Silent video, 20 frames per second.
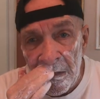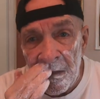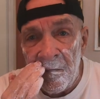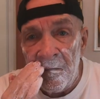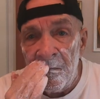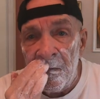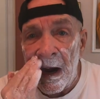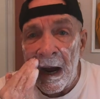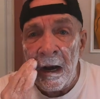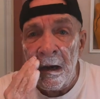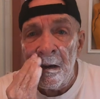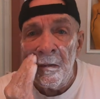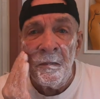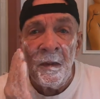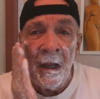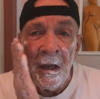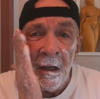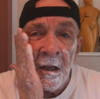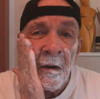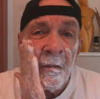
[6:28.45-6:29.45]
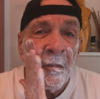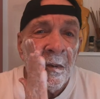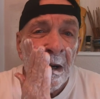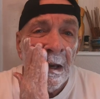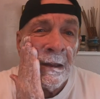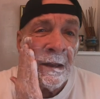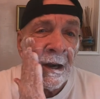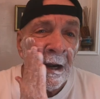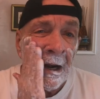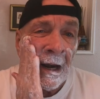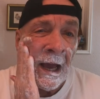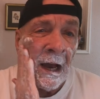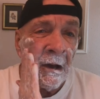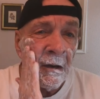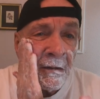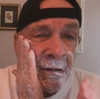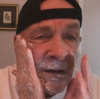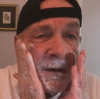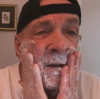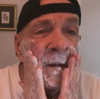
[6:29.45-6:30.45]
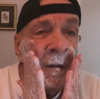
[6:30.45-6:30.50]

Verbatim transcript: the volume that you can breathe in and out.